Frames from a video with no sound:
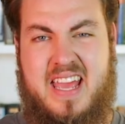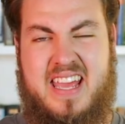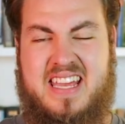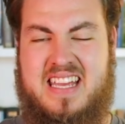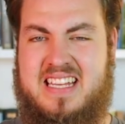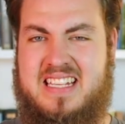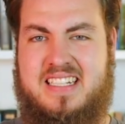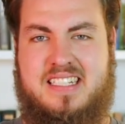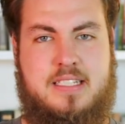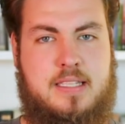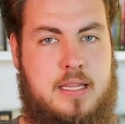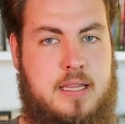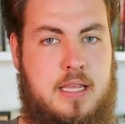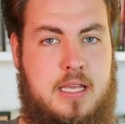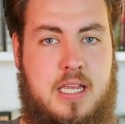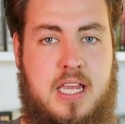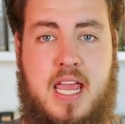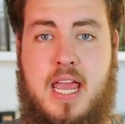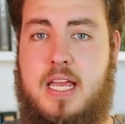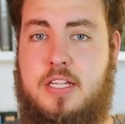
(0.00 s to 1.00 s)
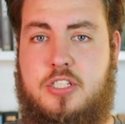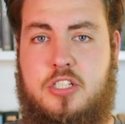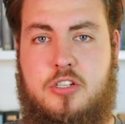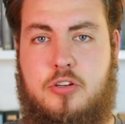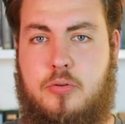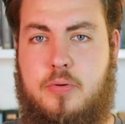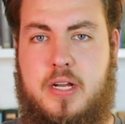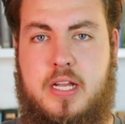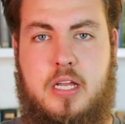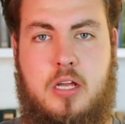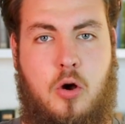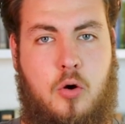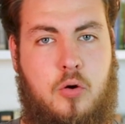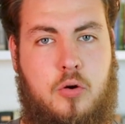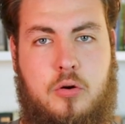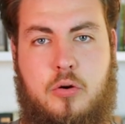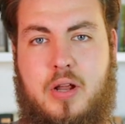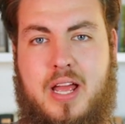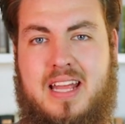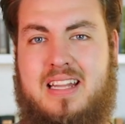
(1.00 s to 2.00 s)
is the history,
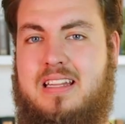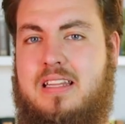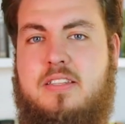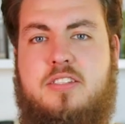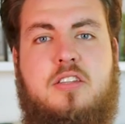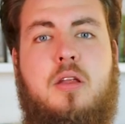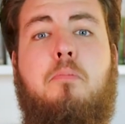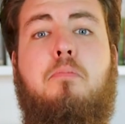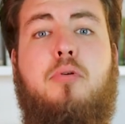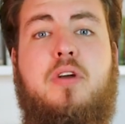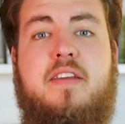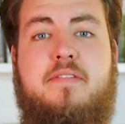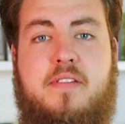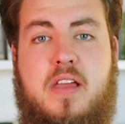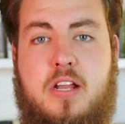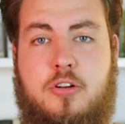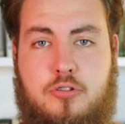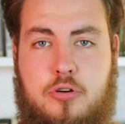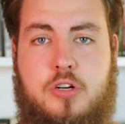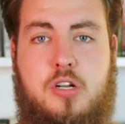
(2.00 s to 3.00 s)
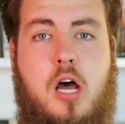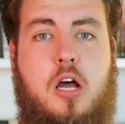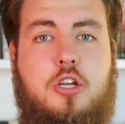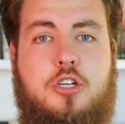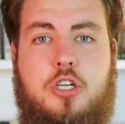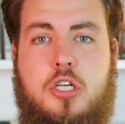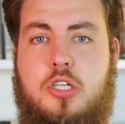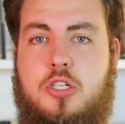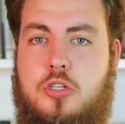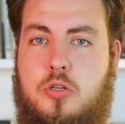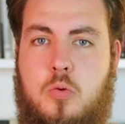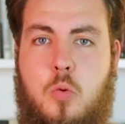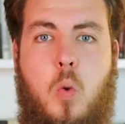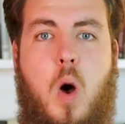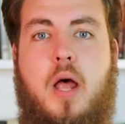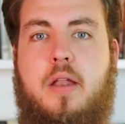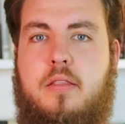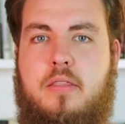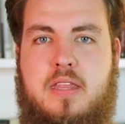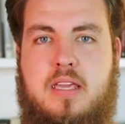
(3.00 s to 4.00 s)
or at least a brief introduction to
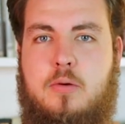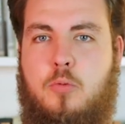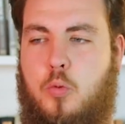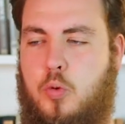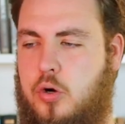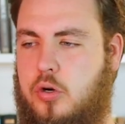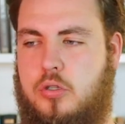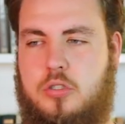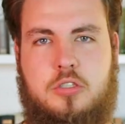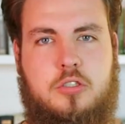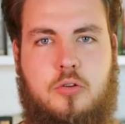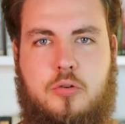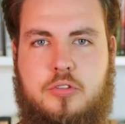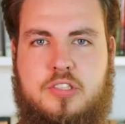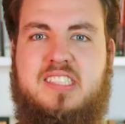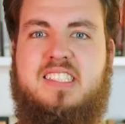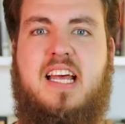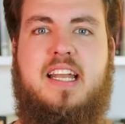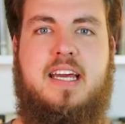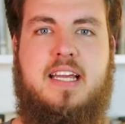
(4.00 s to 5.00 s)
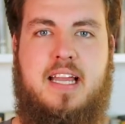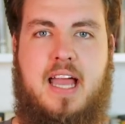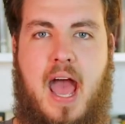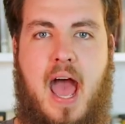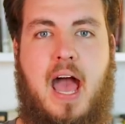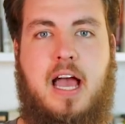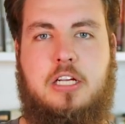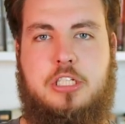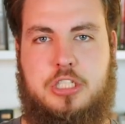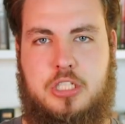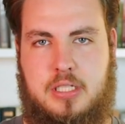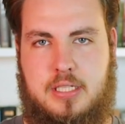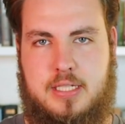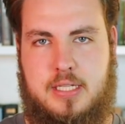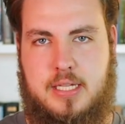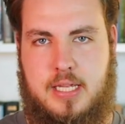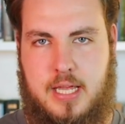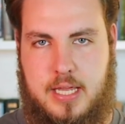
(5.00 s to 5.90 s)
what the world or setting actually